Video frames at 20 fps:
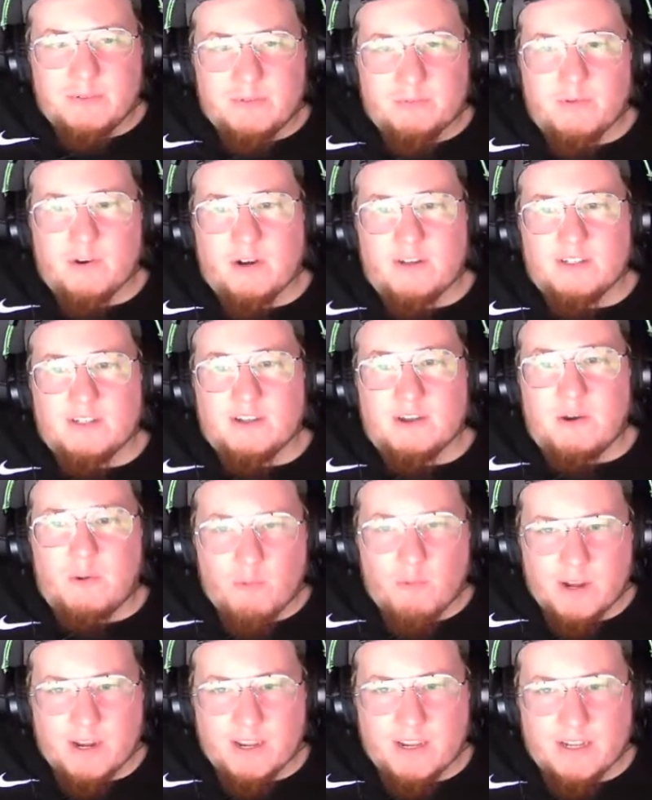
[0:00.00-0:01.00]
where it's a
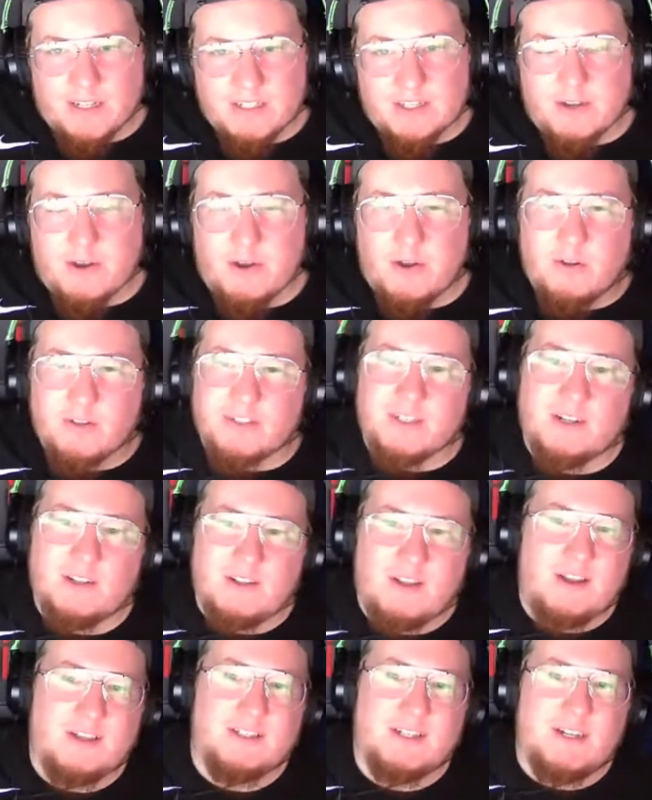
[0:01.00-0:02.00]
win against the Colts and a
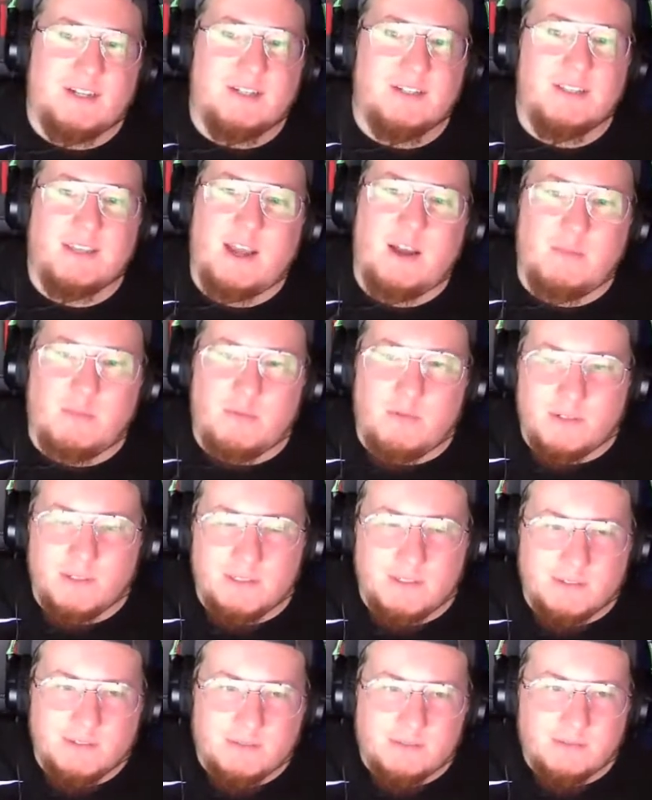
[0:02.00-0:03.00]
loss against the Cowboys.
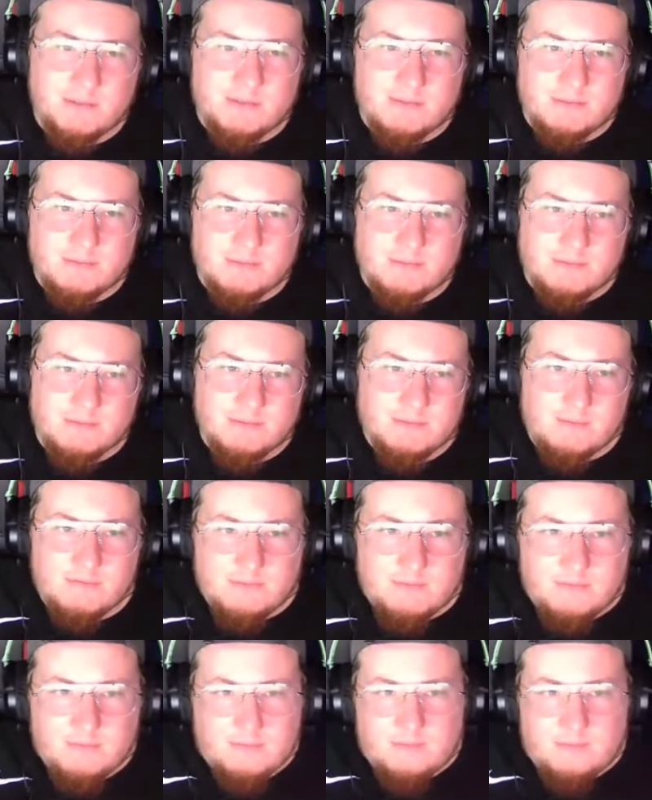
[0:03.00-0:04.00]
Fair
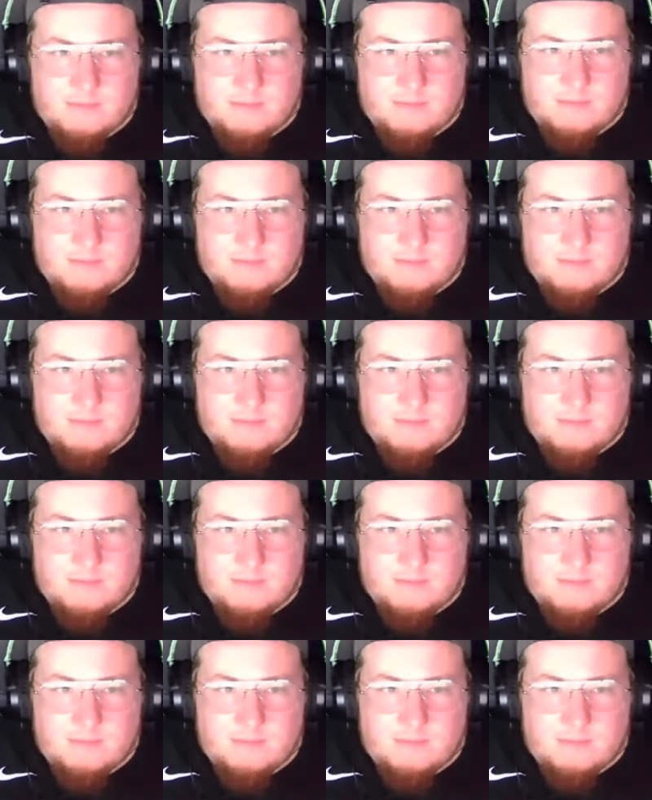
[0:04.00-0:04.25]
enough. I